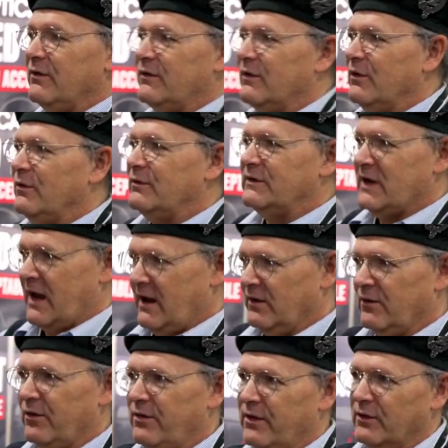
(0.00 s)
to
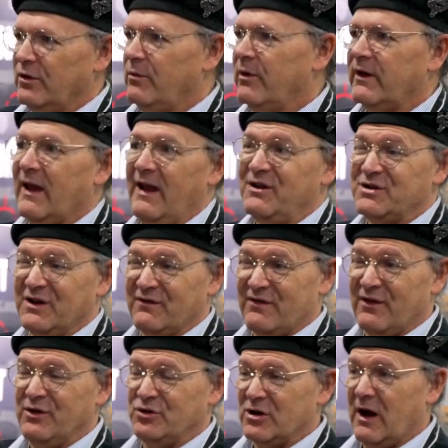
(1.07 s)
tailor the lubrication
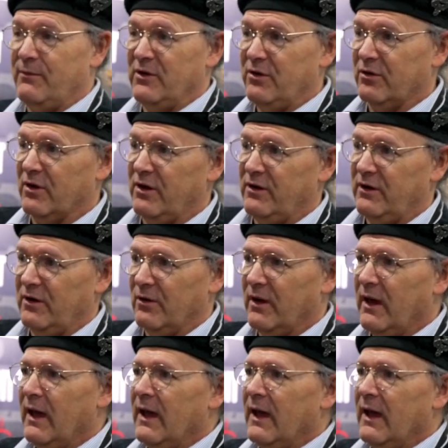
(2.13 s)
for the job that you're going to do.